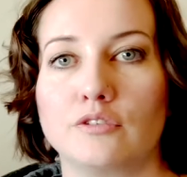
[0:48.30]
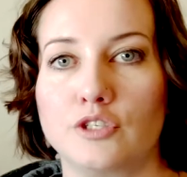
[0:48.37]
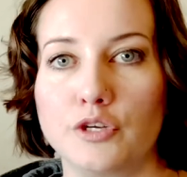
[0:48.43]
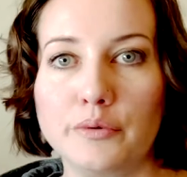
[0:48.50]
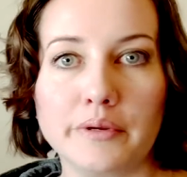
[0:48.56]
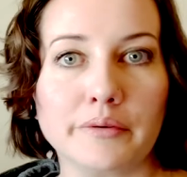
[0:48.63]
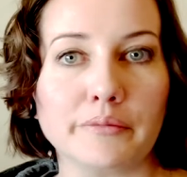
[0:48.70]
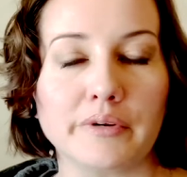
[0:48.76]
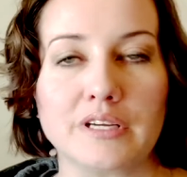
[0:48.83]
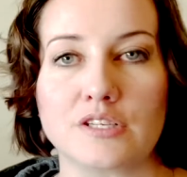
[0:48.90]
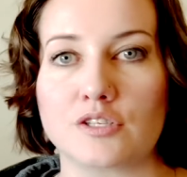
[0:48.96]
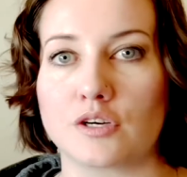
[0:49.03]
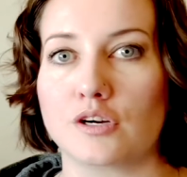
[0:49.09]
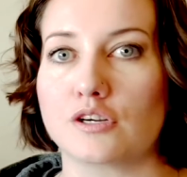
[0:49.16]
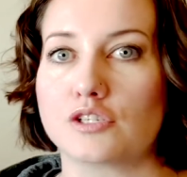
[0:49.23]
doing
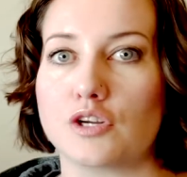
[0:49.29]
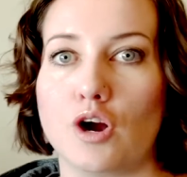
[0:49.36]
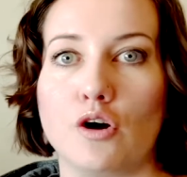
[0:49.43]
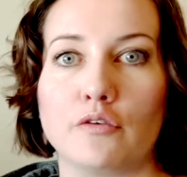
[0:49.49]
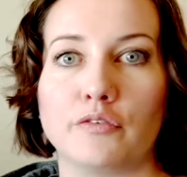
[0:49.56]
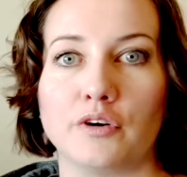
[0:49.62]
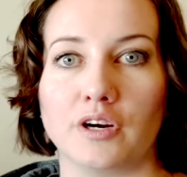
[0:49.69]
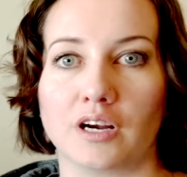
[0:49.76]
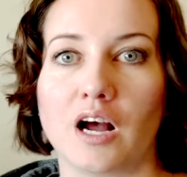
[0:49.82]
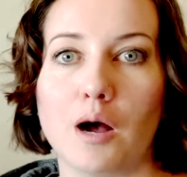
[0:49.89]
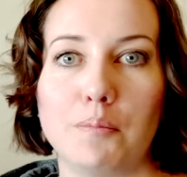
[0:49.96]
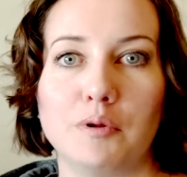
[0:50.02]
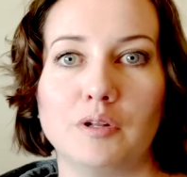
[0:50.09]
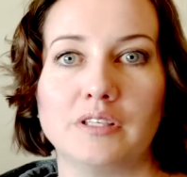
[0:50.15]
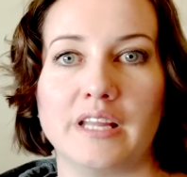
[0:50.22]
research over a
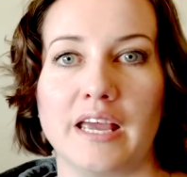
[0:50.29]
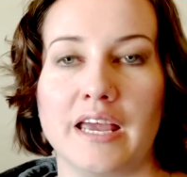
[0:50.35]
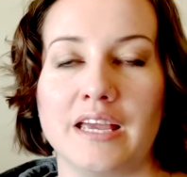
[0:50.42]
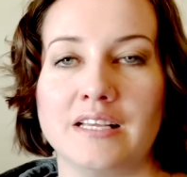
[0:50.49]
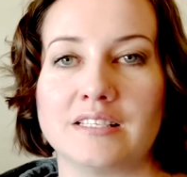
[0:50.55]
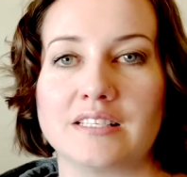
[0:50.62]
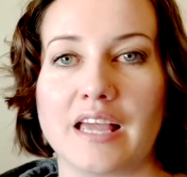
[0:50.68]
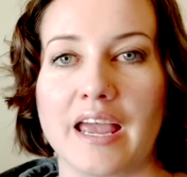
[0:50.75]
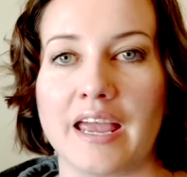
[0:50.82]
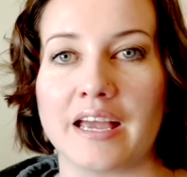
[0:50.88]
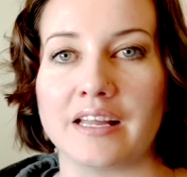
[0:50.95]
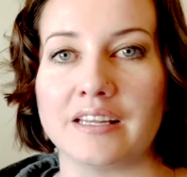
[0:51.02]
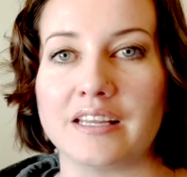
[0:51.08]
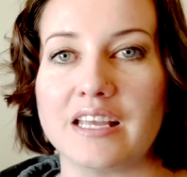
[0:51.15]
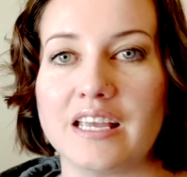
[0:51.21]
couple days,
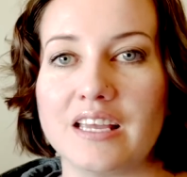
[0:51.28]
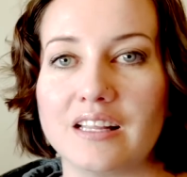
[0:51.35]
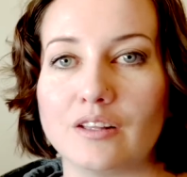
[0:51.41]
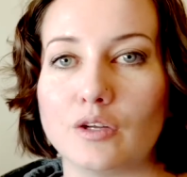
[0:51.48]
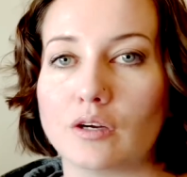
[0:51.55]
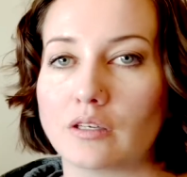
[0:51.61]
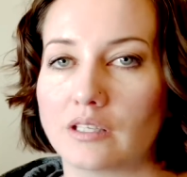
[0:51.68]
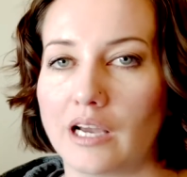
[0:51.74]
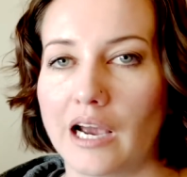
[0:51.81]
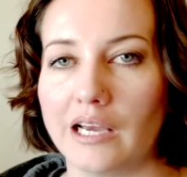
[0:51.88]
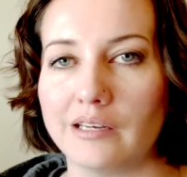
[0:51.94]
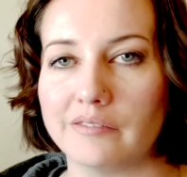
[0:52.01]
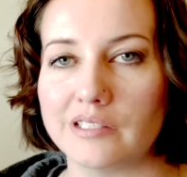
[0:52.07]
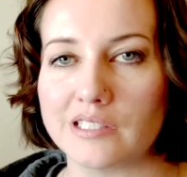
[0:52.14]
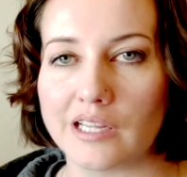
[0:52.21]
and it looked
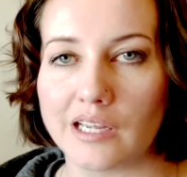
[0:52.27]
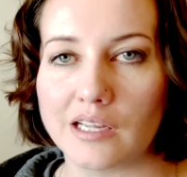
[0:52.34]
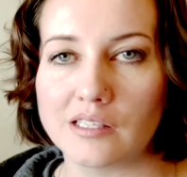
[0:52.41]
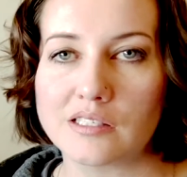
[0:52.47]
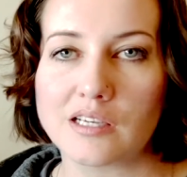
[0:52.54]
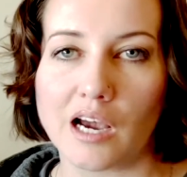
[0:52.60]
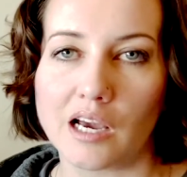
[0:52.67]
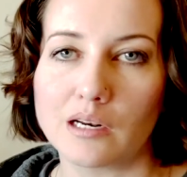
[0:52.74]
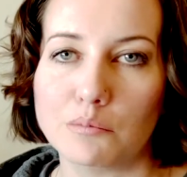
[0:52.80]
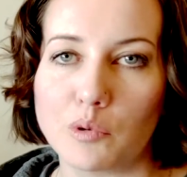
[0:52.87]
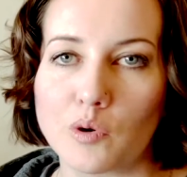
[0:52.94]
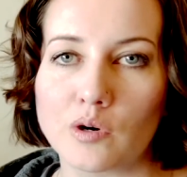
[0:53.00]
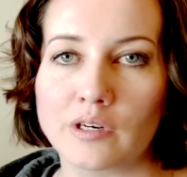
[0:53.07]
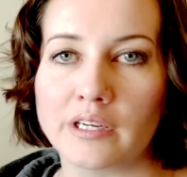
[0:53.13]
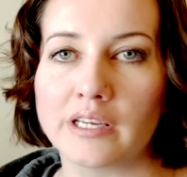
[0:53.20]
kind of intense, kind of
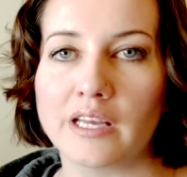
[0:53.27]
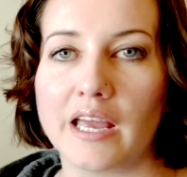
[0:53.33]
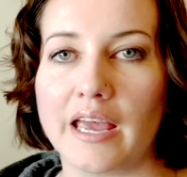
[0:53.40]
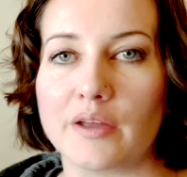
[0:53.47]
boring.